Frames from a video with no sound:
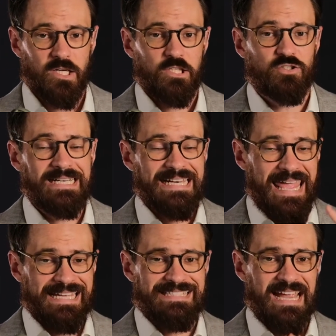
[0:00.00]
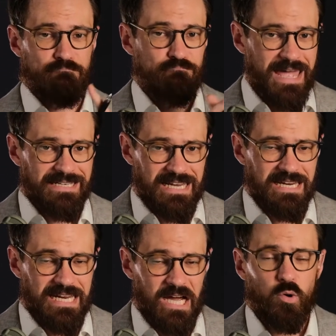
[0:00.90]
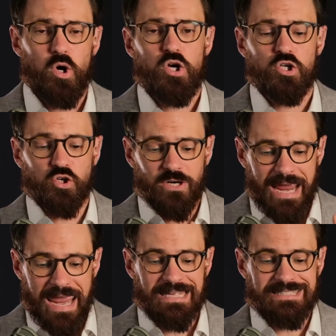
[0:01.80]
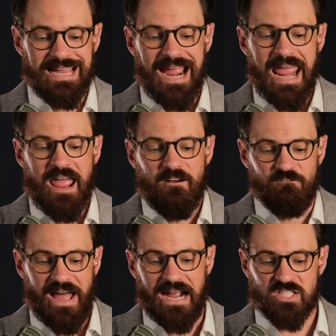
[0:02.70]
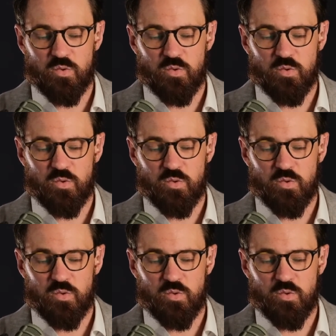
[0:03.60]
You're not anti-mandate now, you're anti-vax.